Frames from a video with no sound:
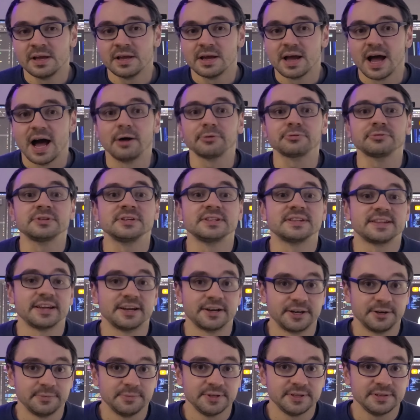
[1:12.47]
How to
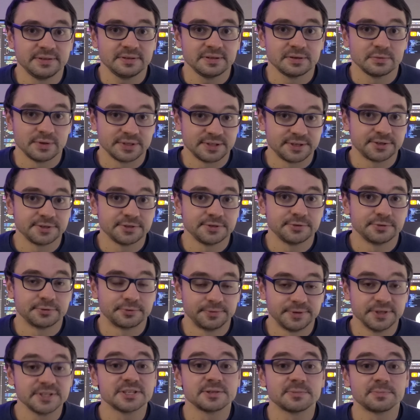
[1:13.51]
determine whether you
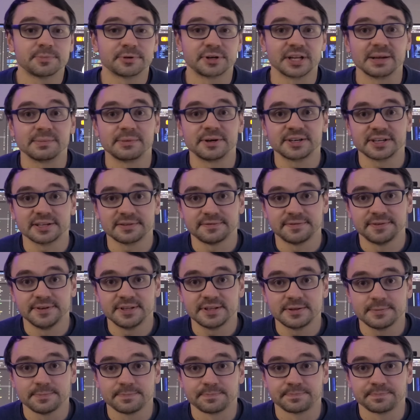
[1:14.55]
reached product market fit?